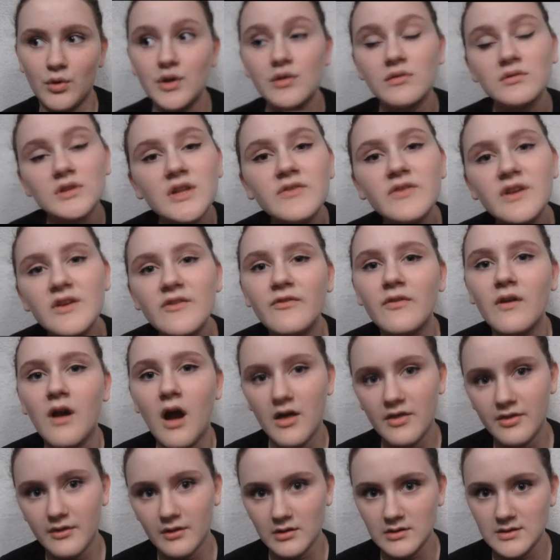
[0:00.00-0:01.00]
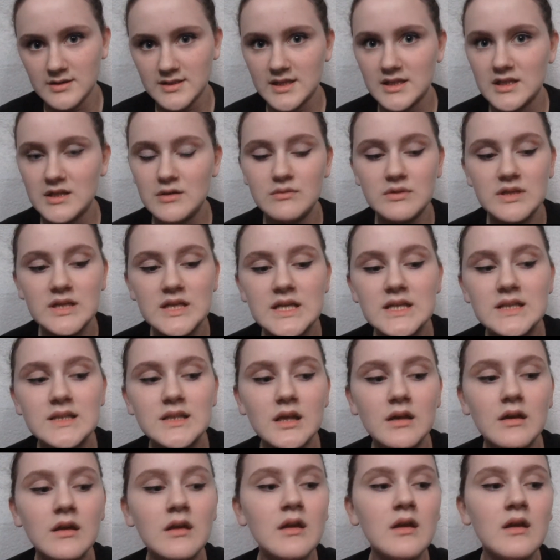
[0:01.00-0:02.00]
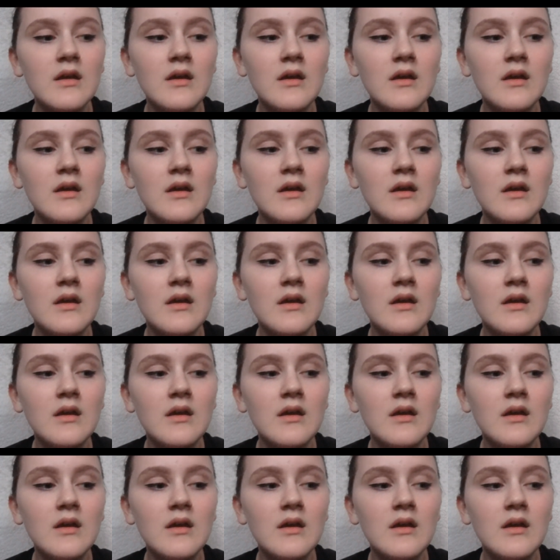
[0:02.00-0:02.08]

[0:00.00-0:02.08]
You're living for others, and you need to